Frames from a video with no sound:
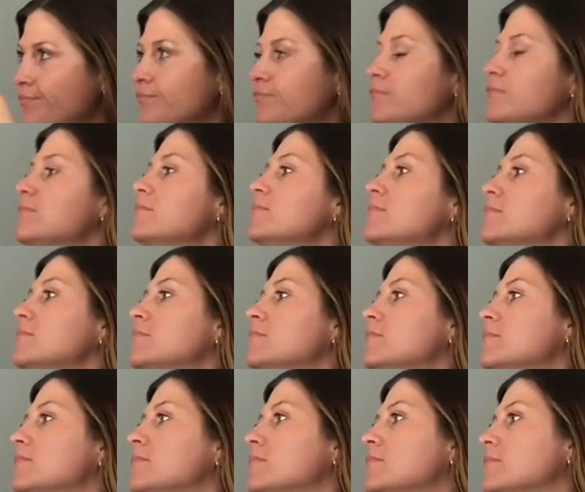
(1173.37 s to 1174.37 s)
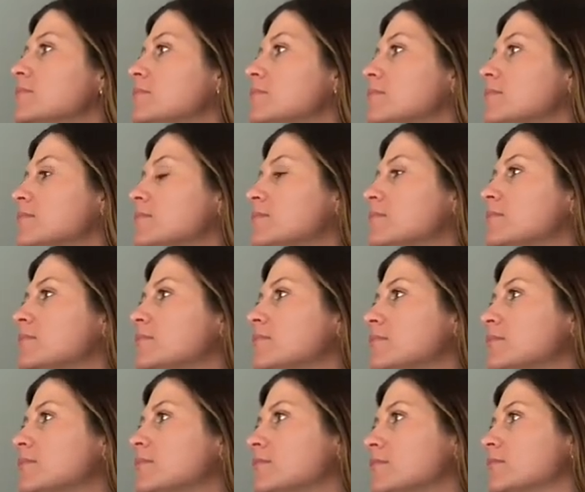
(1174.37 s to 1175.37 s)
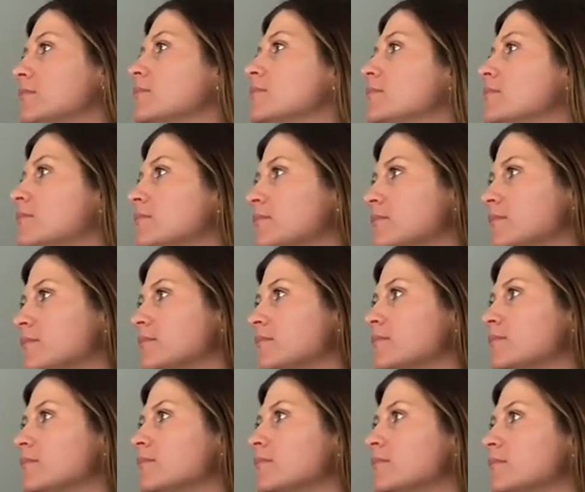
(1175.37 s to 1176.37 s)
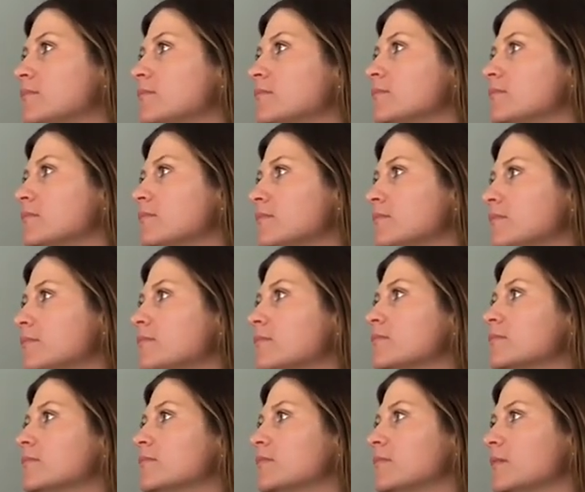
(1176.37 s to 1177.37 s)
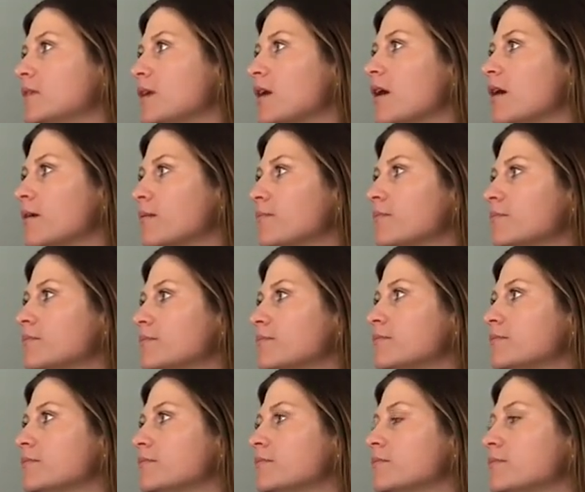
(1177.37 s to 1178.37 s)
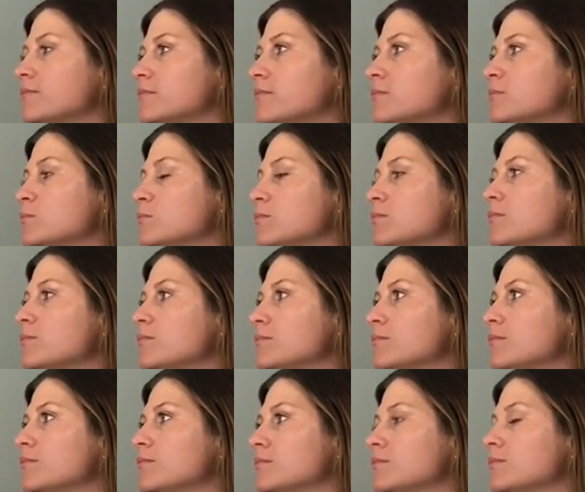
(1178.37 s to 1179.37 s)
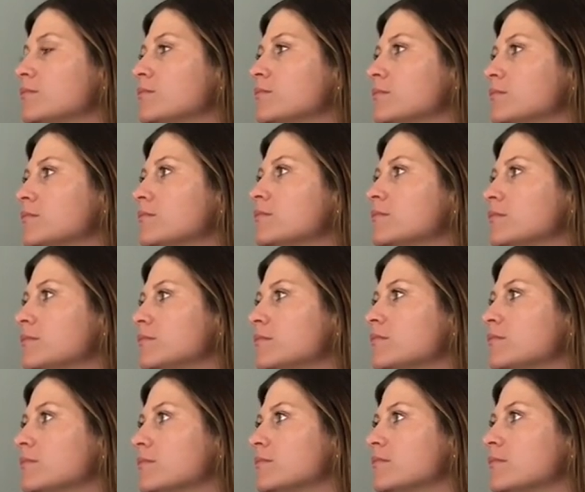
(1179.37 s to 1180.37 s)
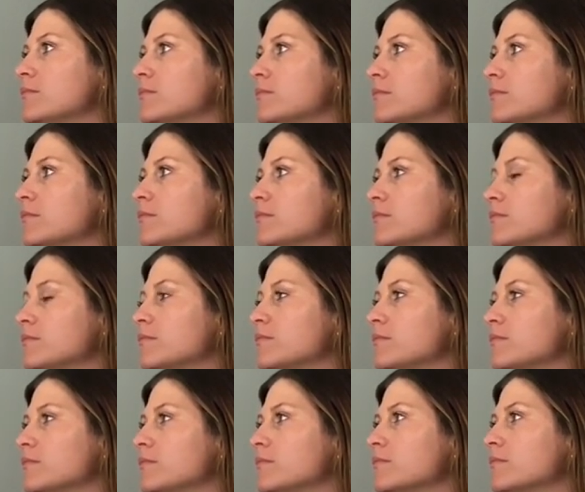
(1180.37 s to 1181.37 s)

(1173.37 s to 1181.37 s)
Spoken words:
(not speaking)